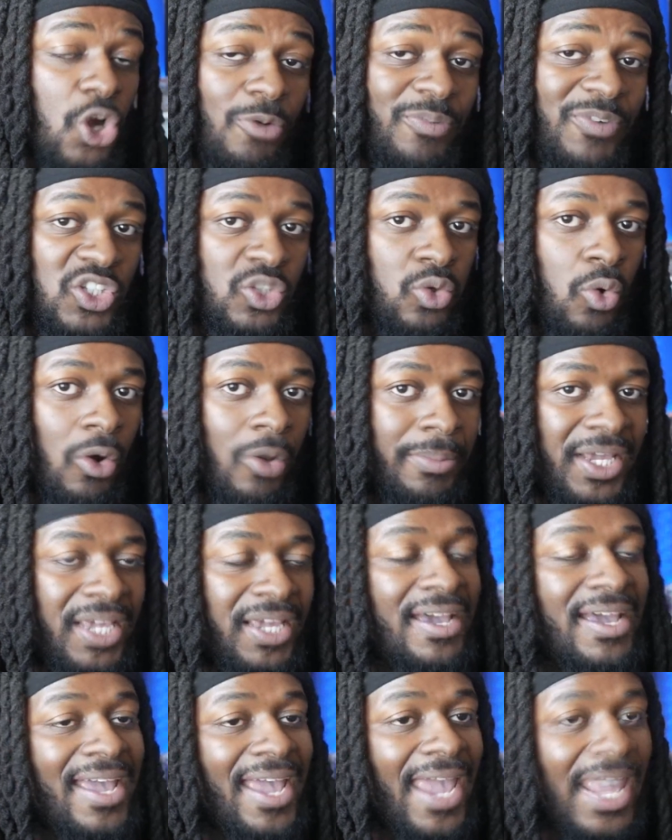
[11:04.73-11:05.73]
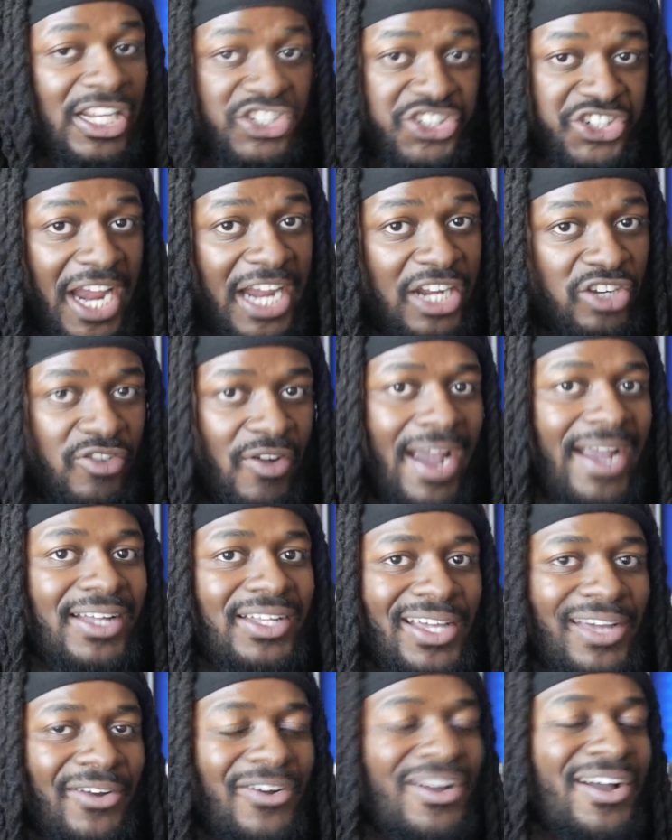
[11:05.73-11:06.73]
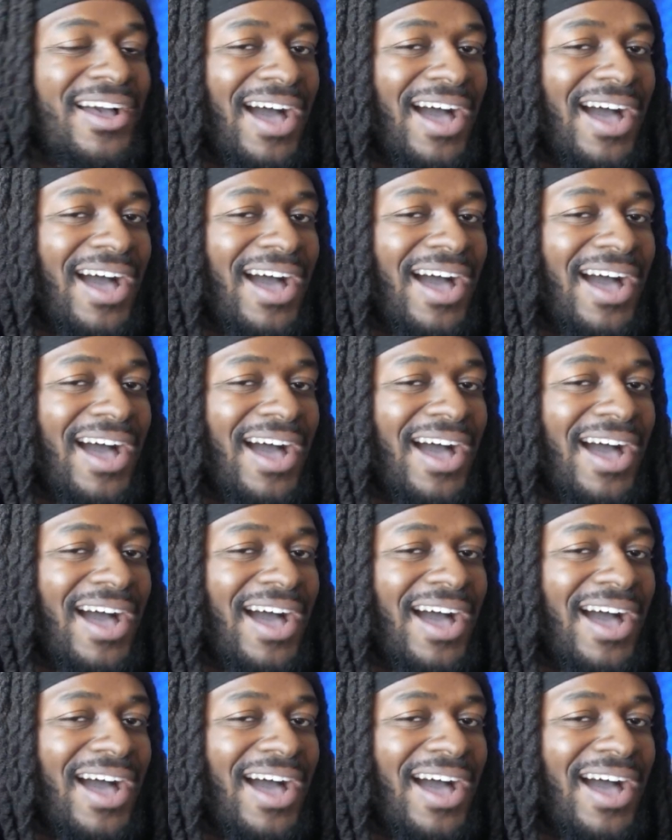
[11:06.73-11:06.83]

Torby and Shane Dragon Lair